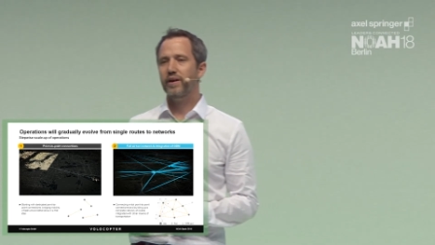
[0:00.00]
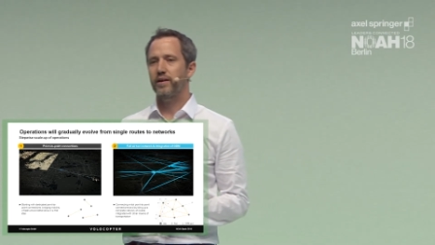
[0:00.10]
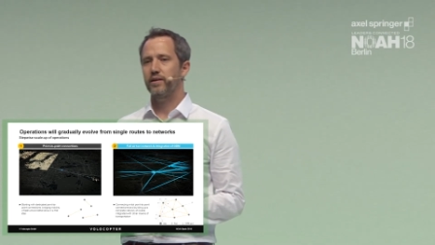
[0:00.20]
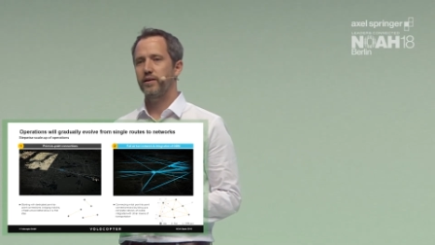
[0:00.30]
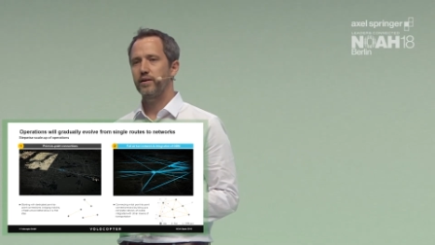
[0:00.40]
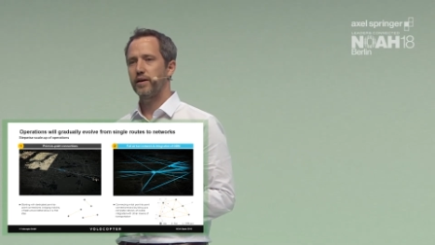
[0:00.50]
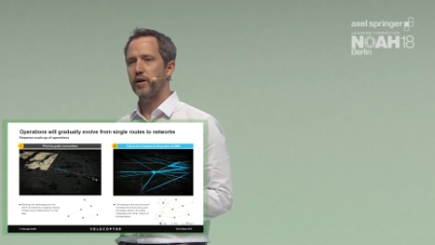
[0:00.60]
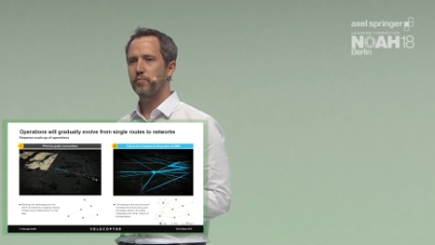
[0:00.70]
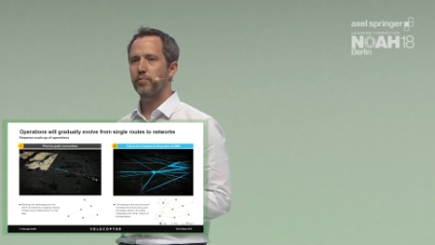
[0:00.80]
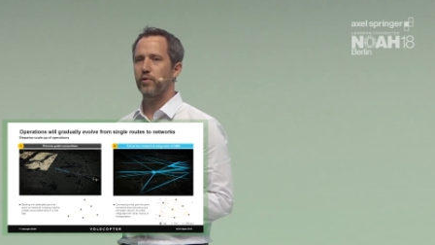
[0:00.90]
Kennedy
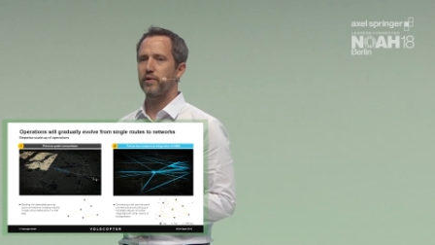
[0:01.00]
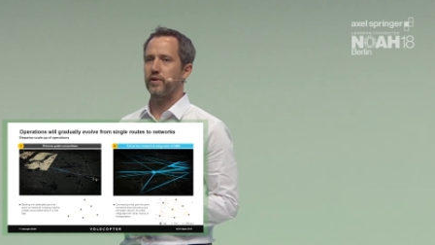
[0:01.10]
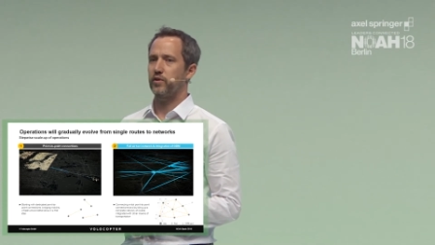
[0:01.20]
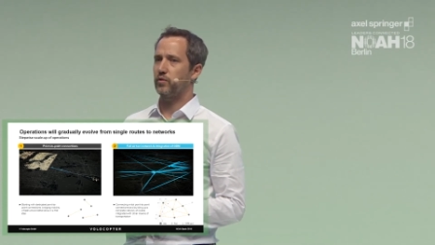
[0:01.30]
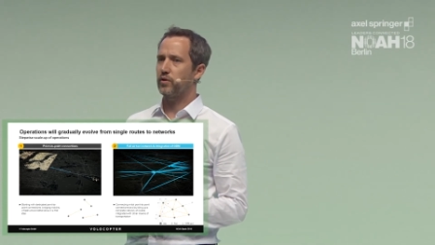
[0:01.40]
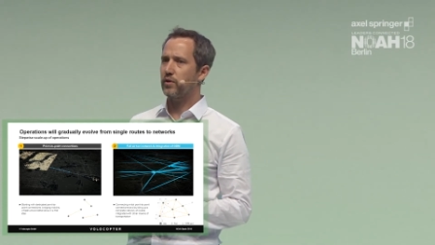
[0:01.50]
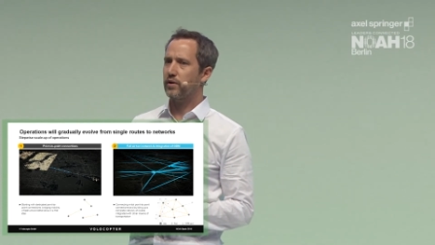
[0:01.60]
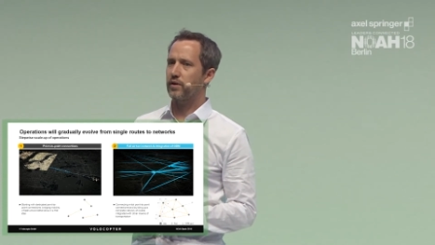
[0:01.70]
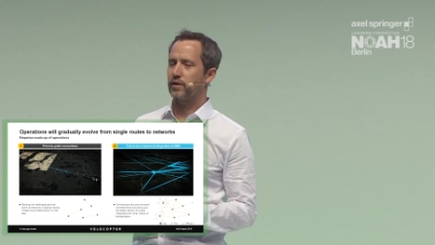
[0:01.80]
Airport in New York,